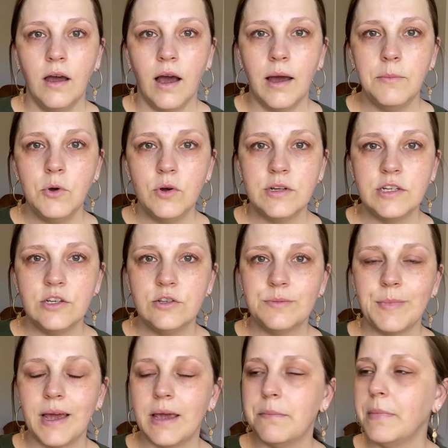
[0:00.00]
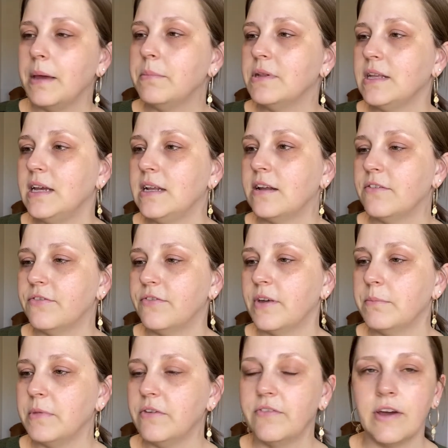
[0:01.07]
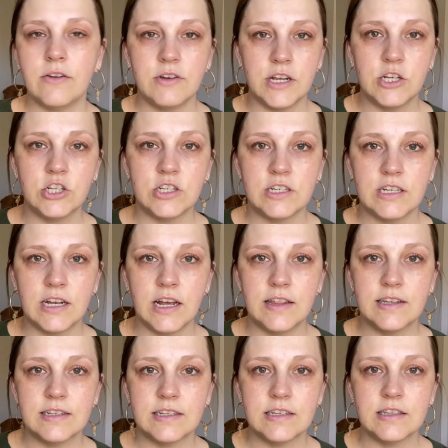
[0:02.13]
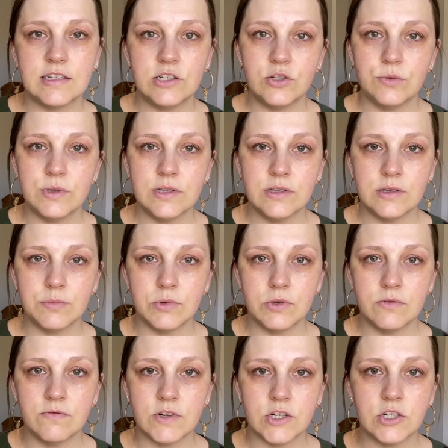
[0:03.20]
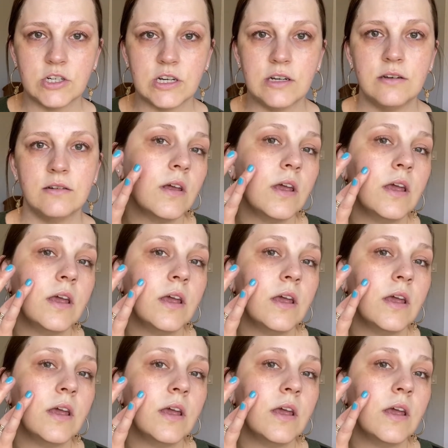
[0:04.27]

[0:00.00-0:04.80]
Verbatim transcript: I'm going to use my Maybelline Fit Me foundation today. This is the dewy and smooth version.